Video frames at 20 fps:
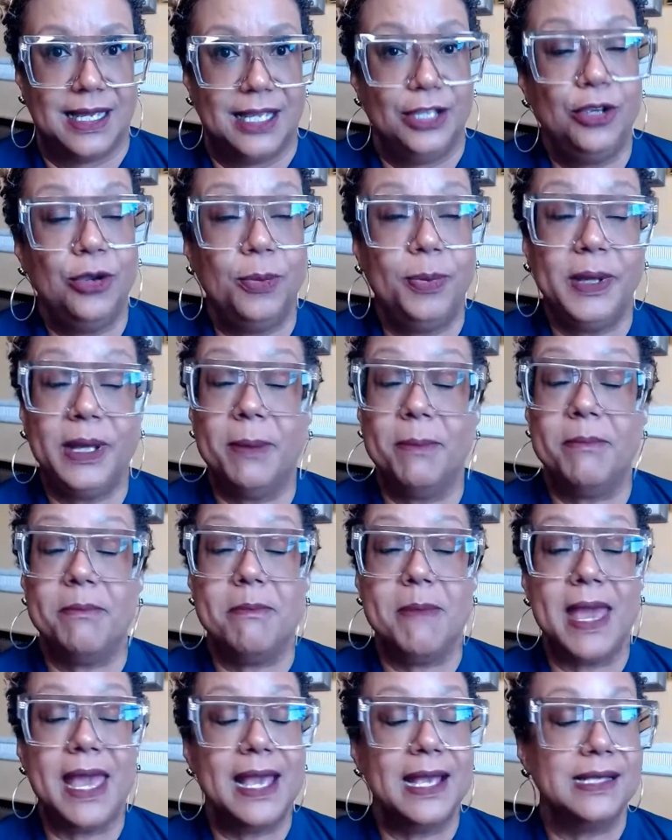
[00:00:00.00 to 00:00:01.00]
you'll be
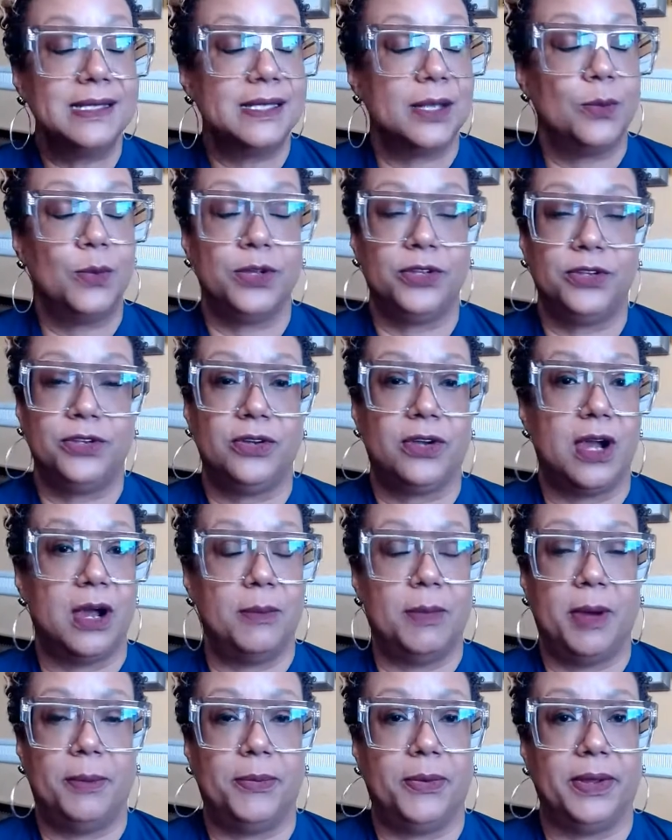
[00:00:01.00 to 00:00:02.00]
amazed at what you
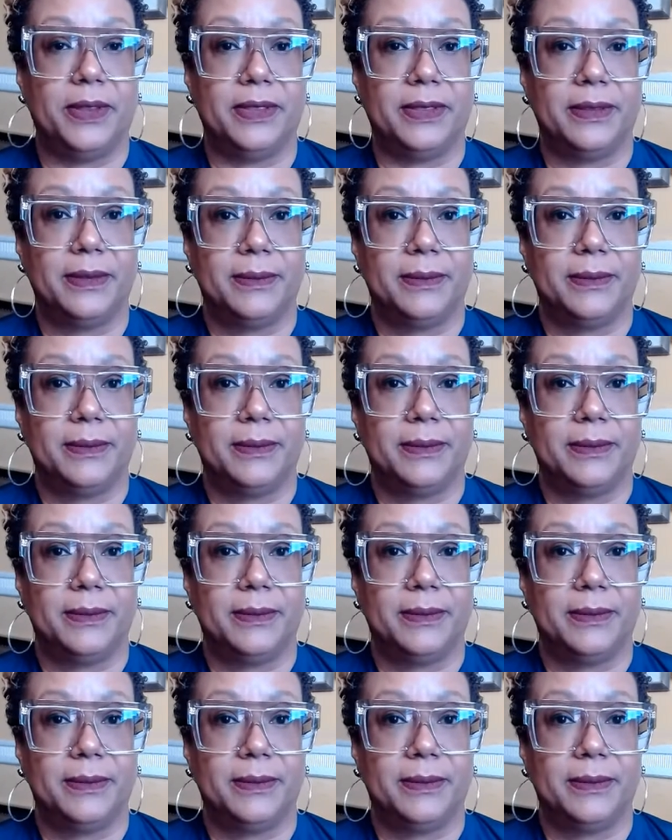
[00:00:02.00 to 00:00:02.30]
come up with.